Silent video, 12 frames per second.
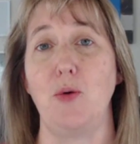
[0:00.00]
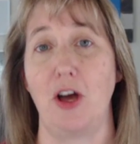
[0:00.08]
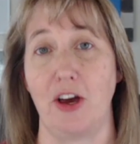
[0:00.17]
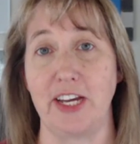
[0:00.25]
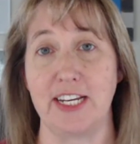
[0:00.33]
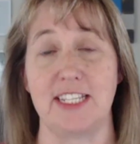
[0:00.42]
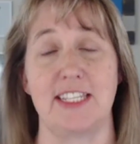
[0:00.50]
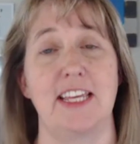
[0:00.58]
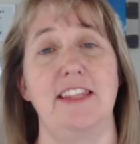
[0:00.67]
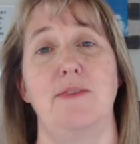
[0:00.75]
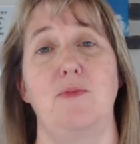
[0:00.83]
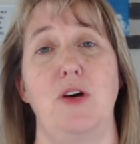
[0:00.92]
you are going to
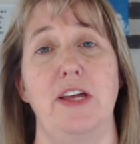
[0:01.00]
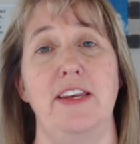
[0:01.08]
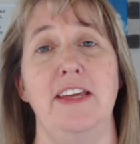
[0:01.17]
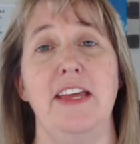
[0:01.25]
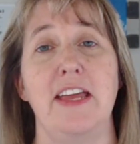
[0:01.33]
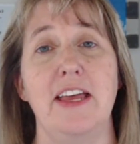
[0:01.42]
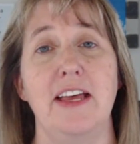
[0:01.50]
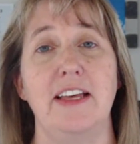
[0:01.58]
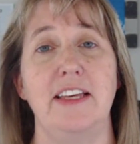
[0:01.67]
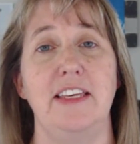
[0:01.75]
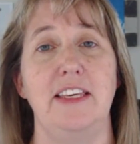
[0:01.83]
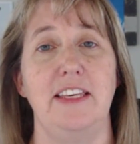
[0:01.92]
send them one,
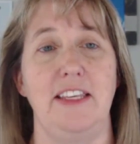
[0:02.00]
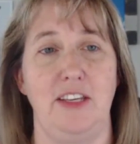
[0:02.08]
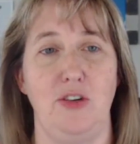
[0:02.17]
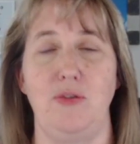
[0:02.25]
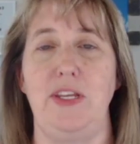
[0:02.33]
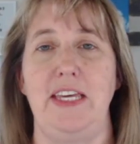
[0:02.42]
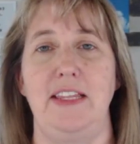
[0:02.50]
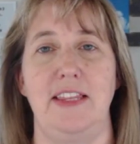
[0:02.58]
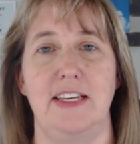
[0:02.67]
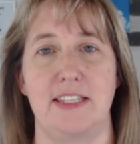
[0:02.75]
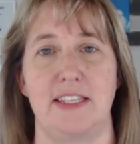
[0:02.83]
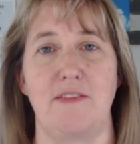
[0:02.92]
you need
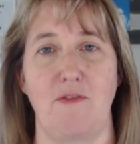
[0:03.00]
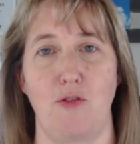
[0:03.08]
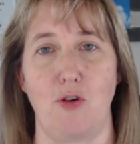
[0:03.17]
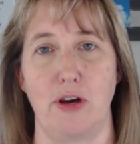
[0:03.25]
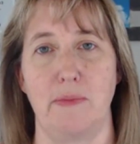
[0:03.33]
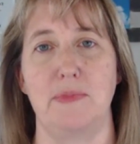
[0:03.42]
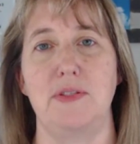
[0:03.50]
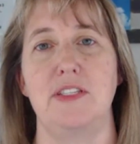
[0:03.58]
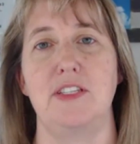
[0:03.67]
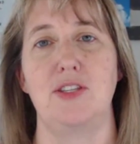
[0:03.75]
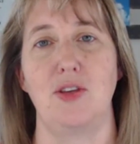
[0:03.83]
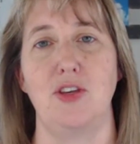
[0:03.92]
this form
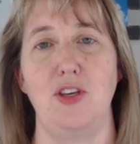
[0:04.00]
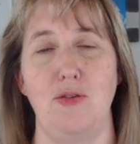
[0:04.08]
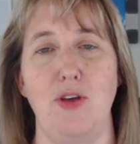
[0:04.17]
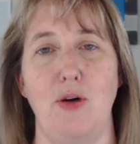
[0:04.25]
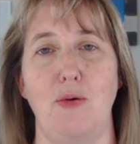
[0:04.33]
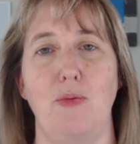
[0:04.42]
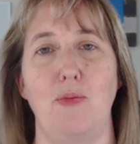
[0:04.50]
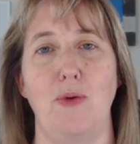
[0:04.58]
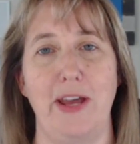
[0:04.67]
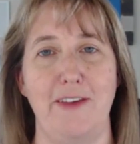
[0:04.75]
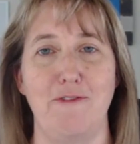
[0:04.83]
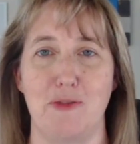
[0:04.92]
so that you know
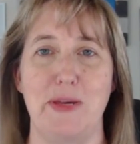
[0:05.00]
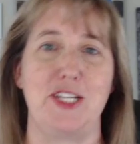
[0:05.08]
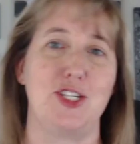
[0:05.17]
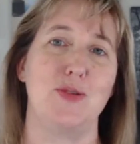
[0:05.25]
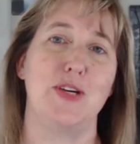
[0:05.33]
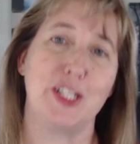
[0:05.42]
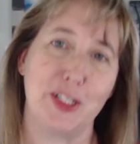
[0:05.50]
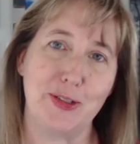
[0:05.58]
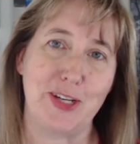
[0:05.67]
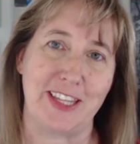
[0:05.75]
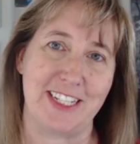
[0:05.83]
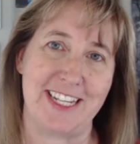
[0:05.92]
what information to
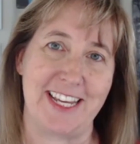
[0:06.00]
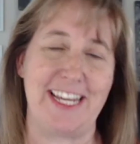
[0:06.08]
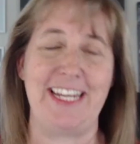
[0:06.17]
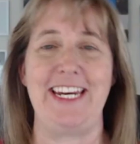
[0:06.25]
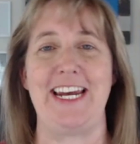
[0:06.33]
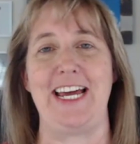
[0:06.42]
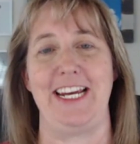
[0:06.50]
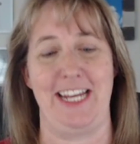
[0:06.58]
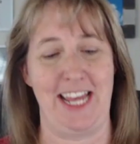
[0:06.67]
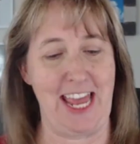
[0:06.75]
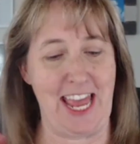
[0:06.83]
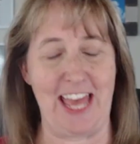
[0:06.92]
include on the 1099.
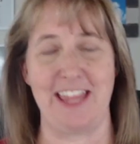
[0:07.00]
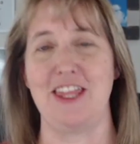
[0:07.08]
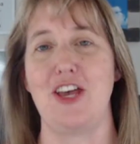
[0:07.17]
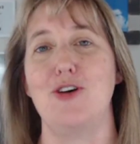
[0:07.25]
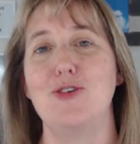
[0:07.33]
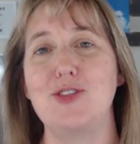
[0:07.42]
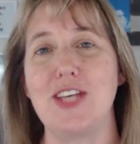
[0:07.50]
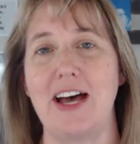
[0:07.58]
And those